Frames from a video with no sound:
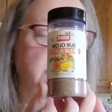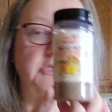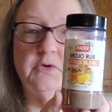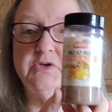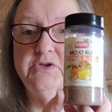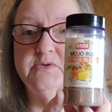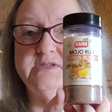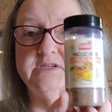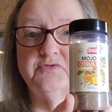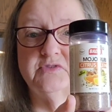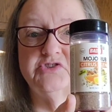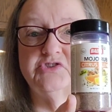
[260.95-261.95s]
You can do
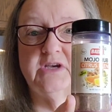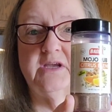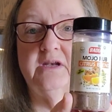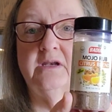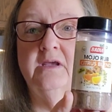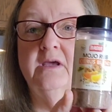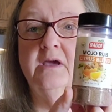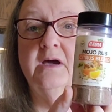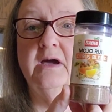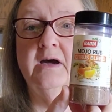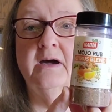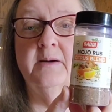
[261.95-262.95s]
citrus chicken,
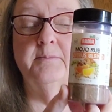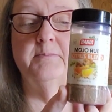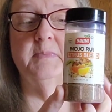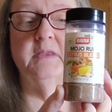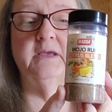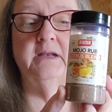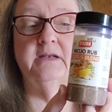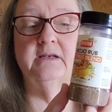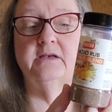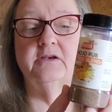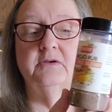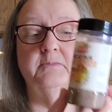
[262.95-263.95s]
and
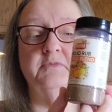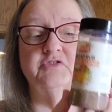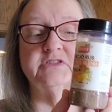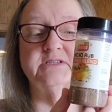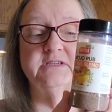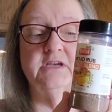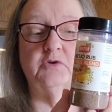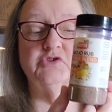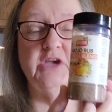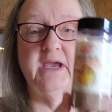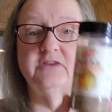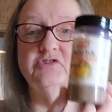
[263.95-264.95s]
just,
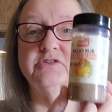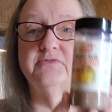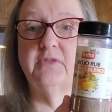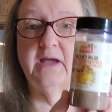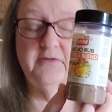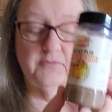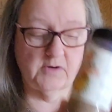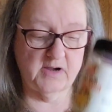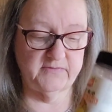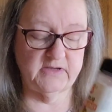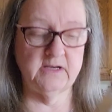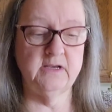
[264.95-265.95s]
change the flavor
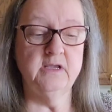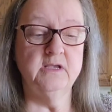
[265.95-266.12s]
of it.